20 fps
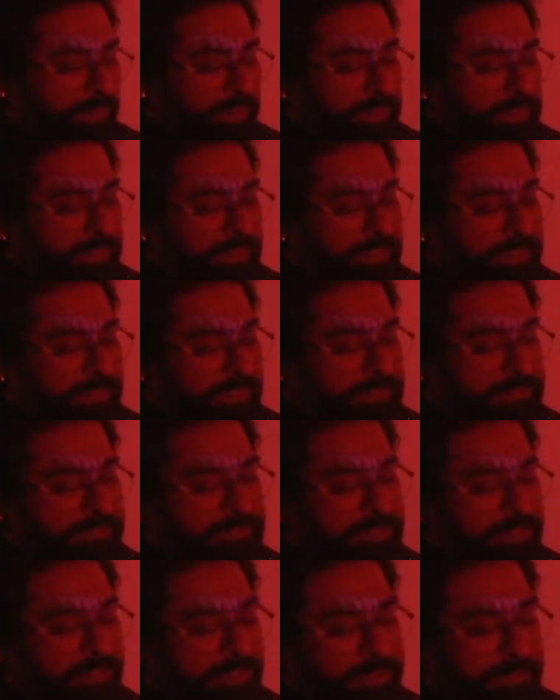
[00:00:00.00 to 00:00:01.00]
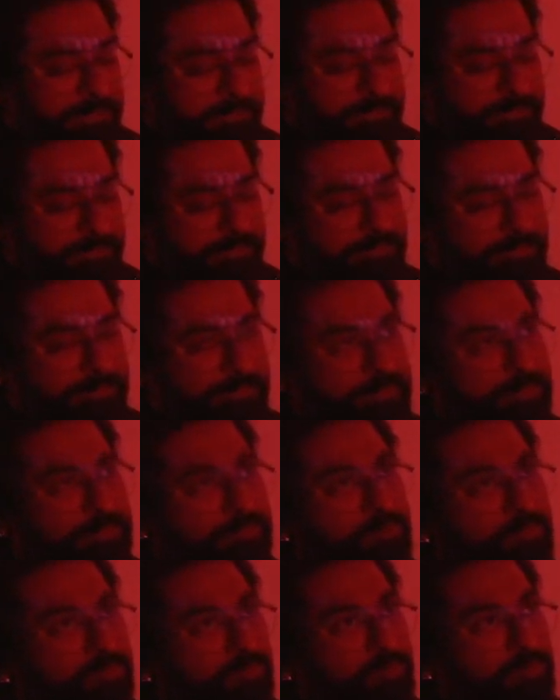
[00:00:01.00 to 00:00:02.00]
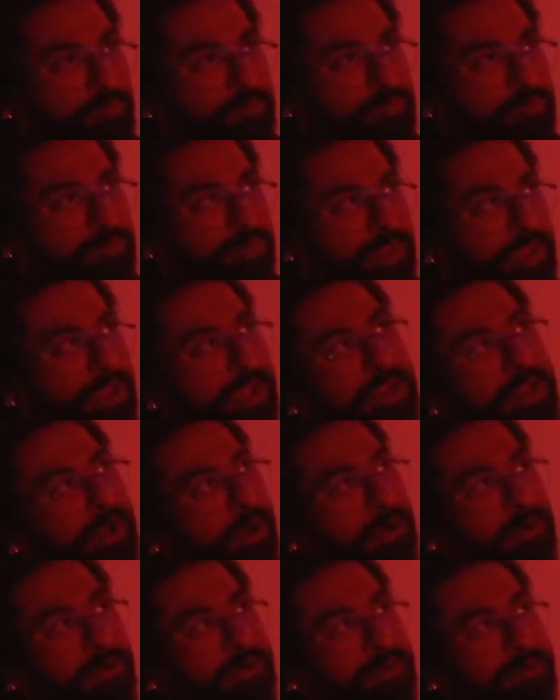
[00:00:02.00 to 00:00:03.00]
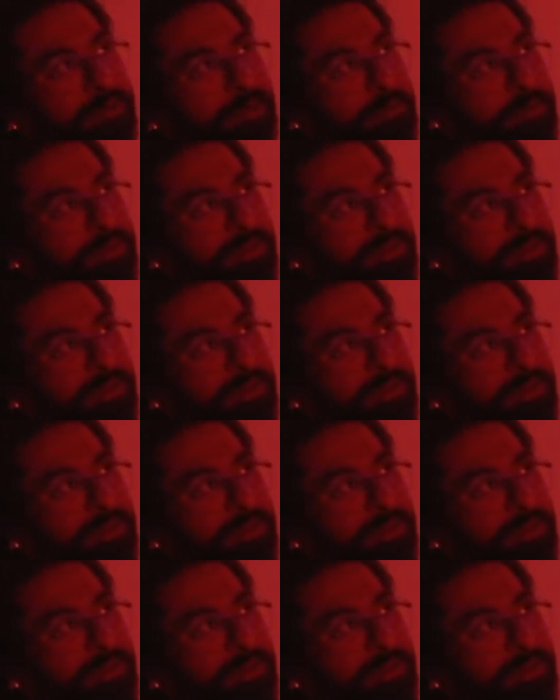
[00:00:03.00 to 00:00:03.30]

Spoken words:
these, now I don't remember